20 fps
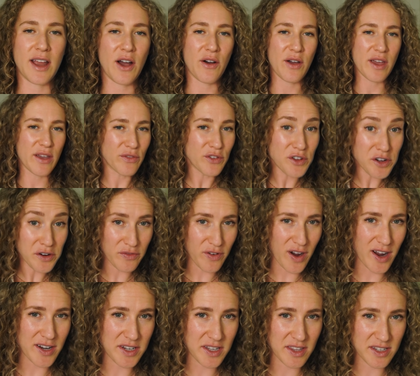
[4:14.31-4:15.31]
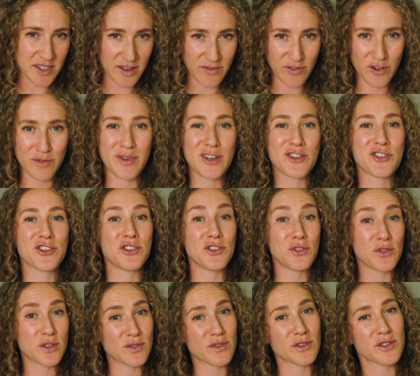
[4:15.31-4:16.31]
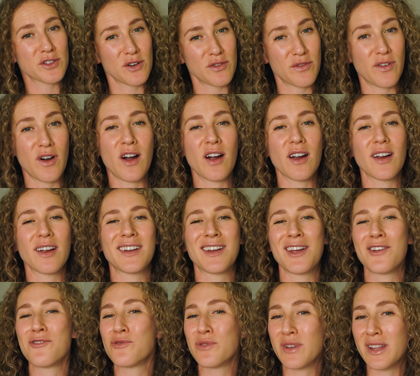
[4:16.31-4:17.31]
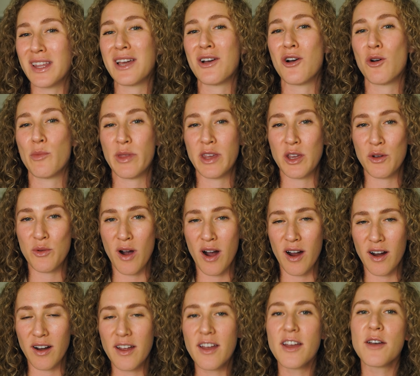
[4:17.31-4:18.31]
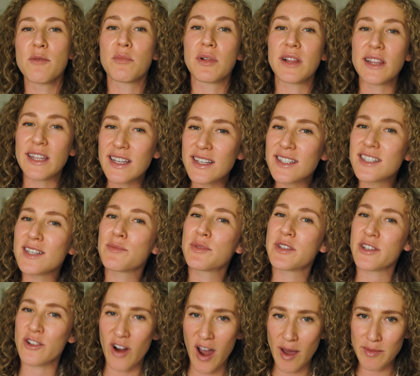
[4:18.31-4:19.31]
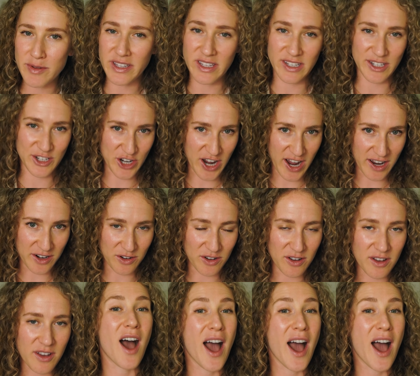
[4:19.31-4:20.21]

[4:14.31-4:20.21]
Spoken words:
Now, if you're finding this information useful so far, and I really hope that you are, please subscribe to this channel.